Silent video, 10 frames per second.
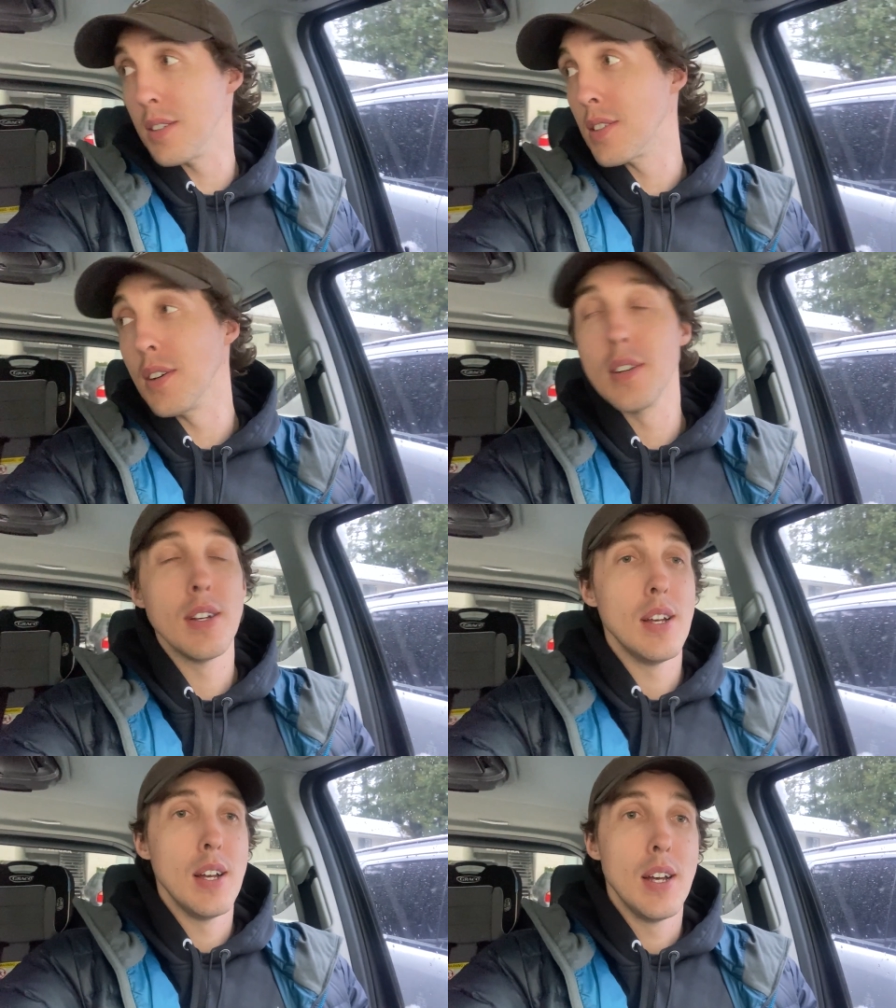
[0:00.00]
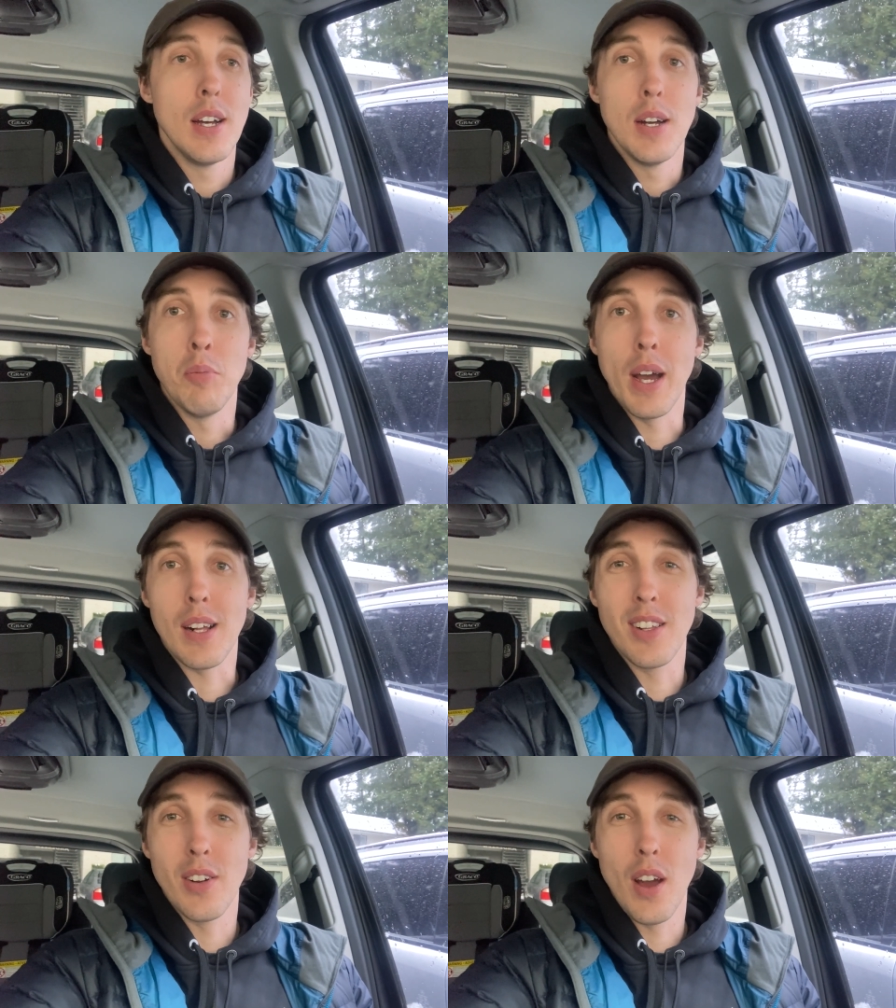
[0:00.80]
So might
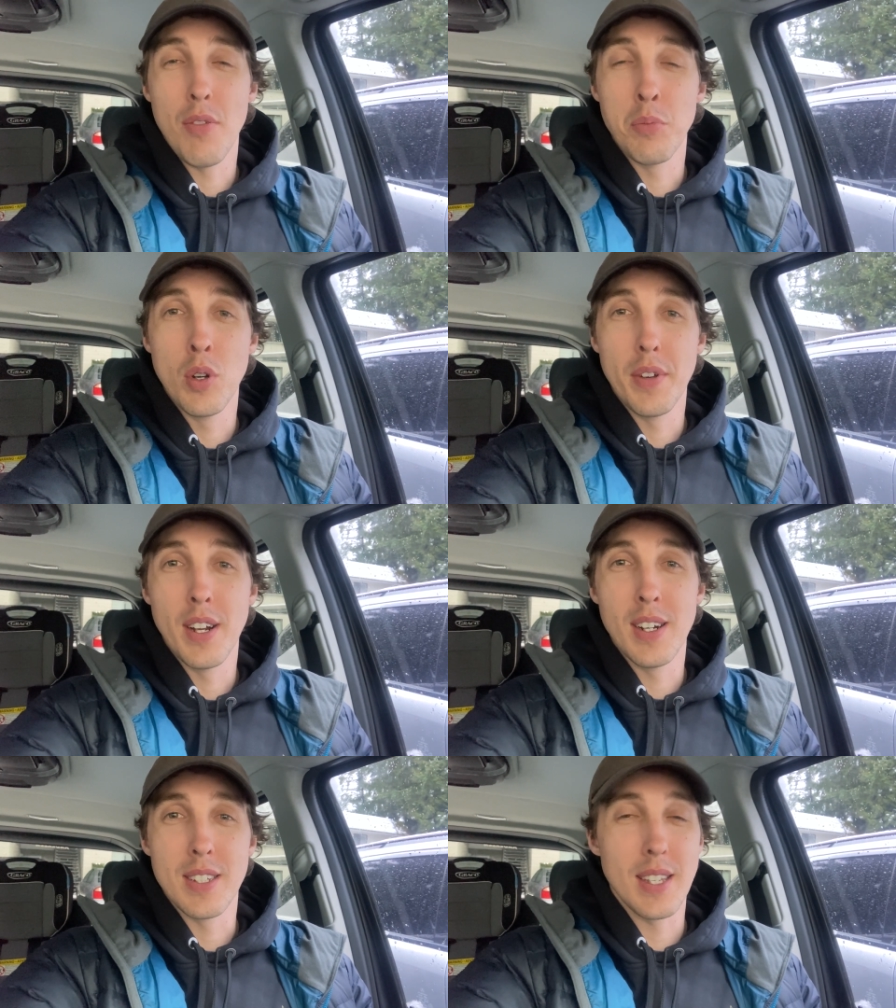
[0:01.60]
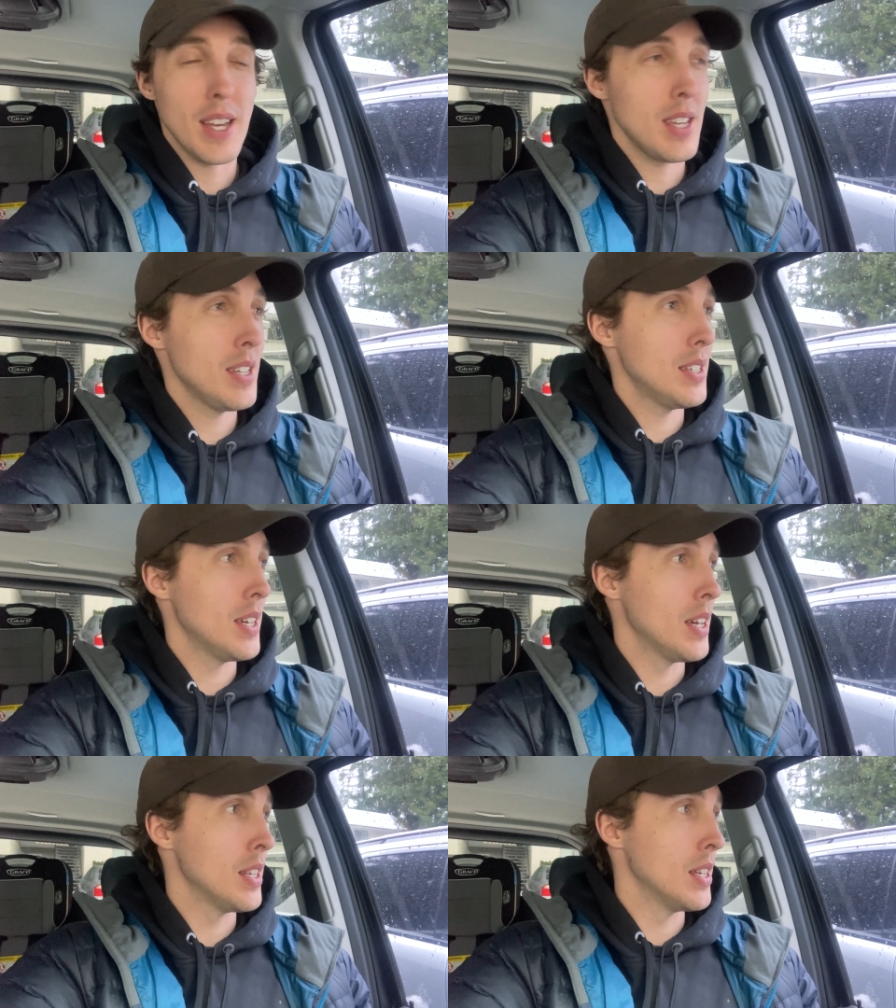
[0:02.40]
clear it off and move it here in a second.
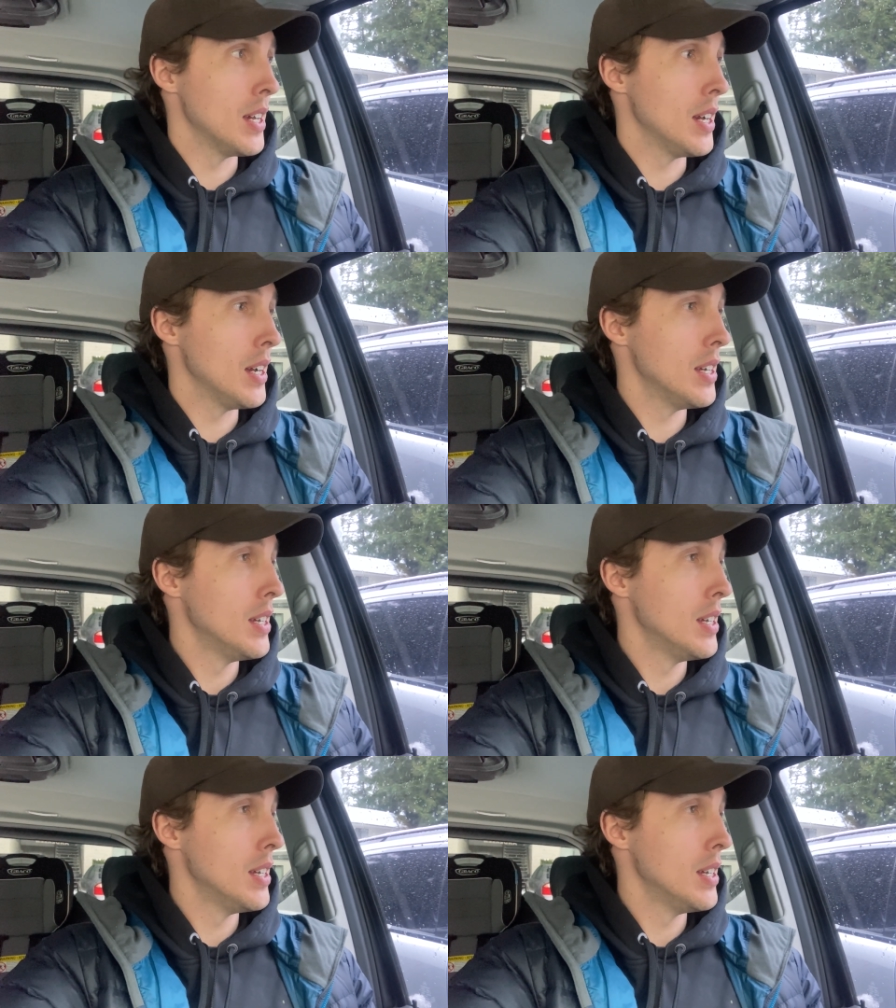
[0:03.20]
And uh,